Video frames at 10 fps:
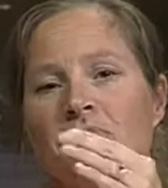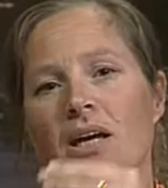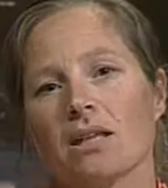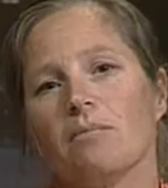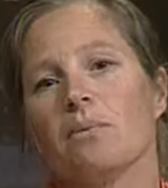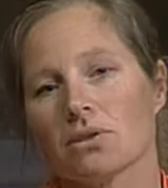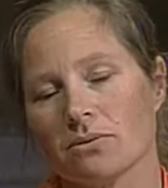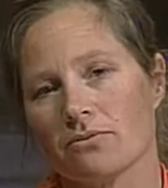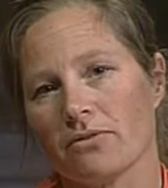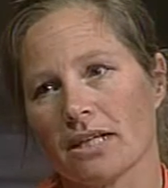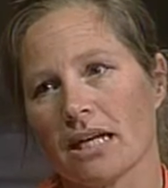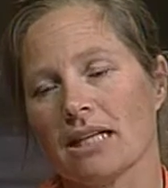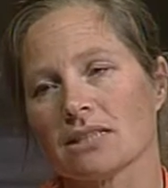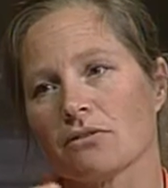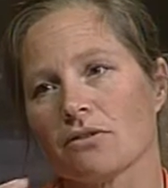And the bottom figure
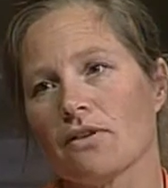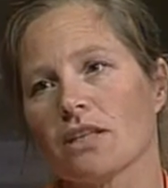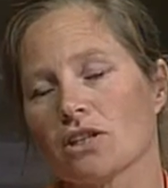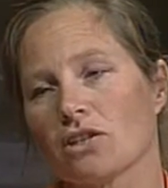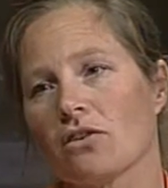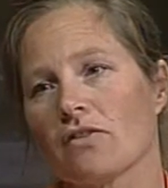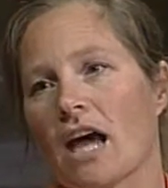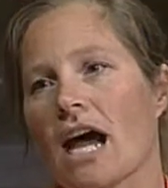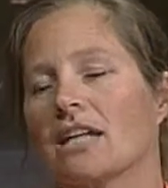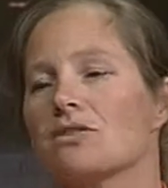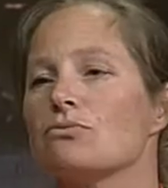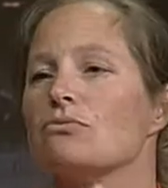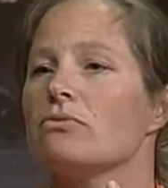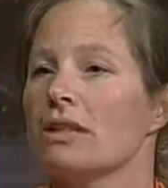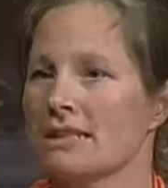is a reflection of the heart's
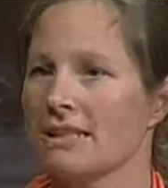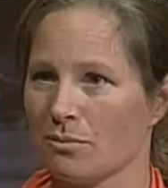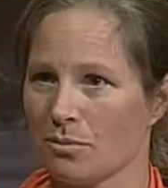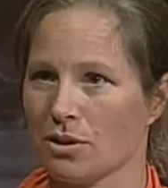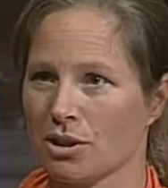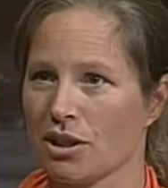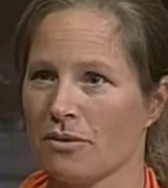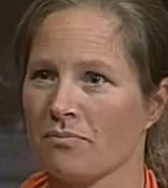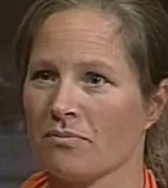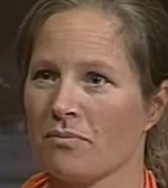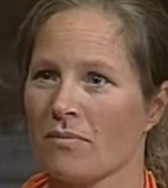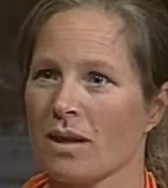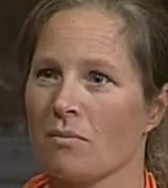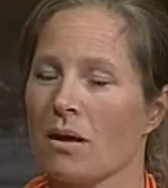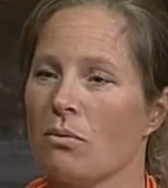resting pressure, about